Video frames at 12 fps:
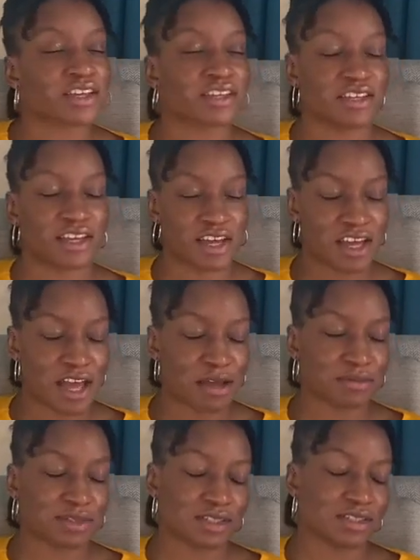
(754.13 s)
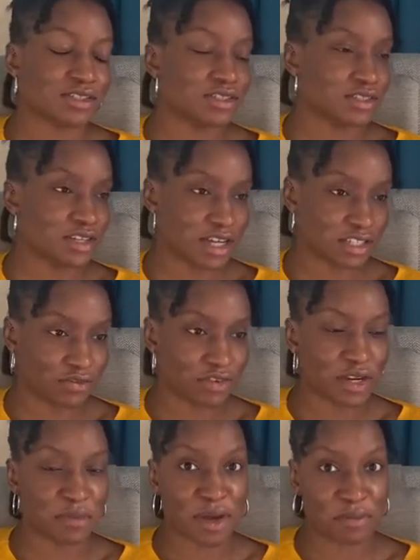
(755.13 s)
Yeah, Hampton, you guys are
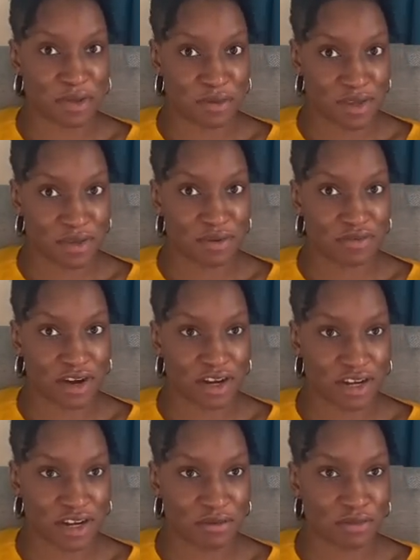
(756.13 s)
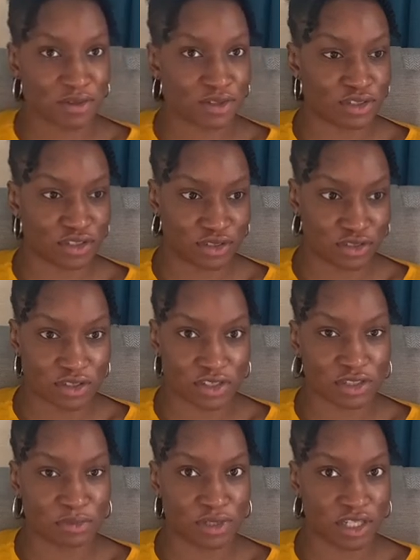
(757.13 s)
really bumping people right now because you lot
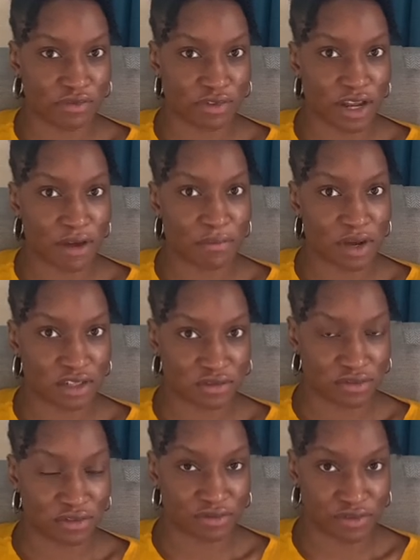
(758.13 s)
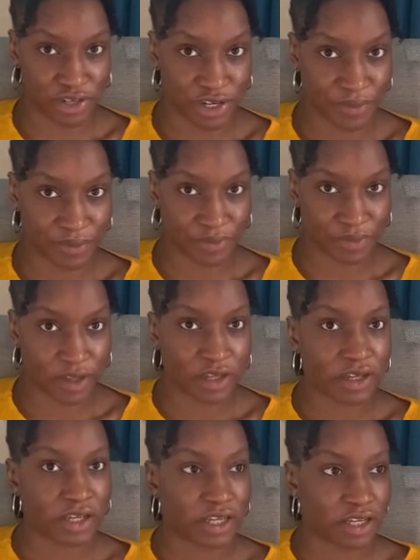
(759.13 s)
should be giving out masks for free.
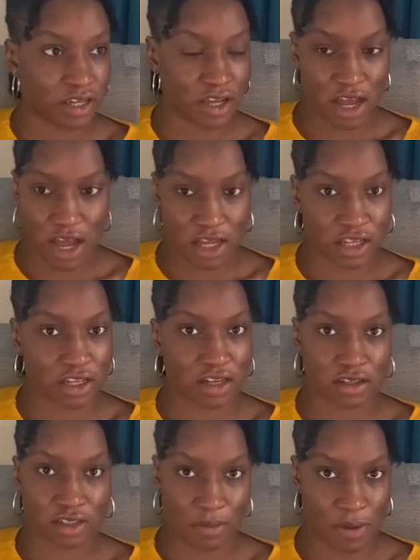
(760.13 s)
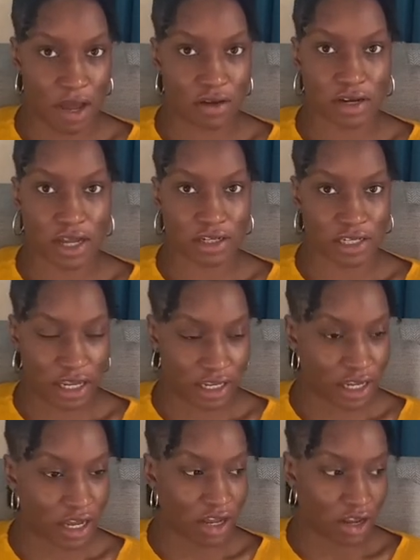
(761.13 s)
I could go to Poundland and
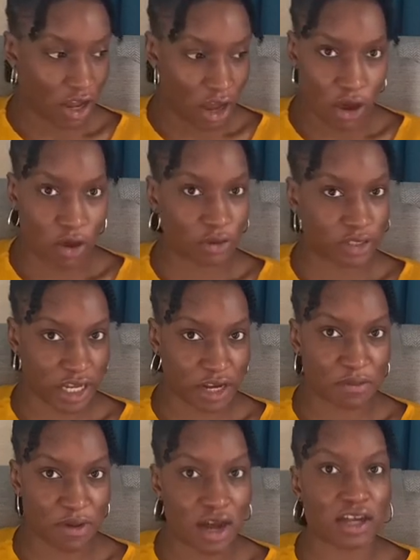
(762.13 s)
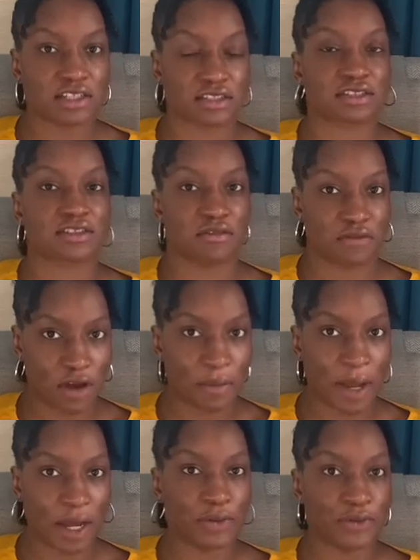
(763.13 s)
get a whole 10 masks for
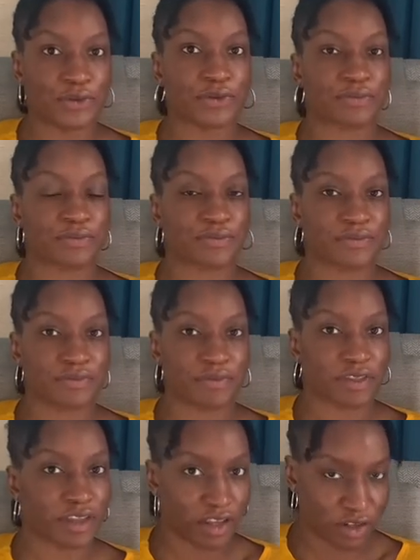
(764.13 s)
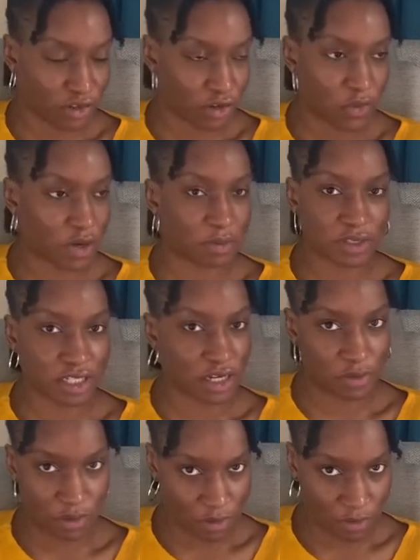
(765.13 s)
£1. And you don't want to be
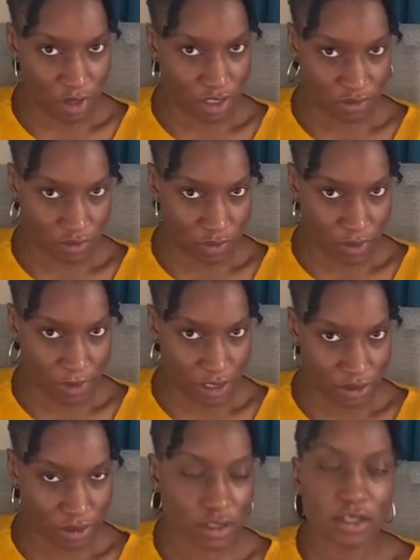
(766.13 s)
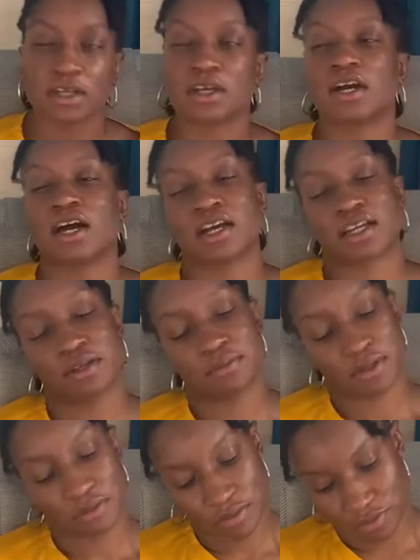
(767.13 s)
selling masks for £1. Okay,
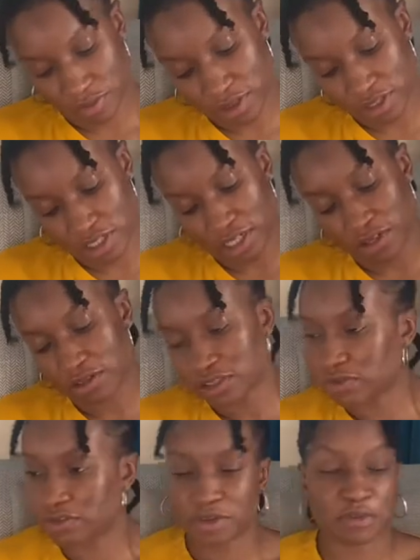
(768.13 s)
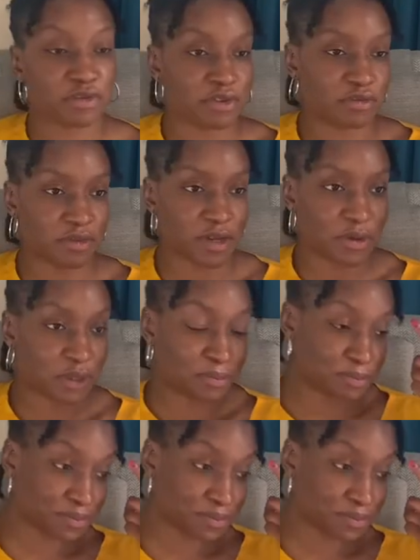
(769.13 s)
but we're just going to swiftly move on from that one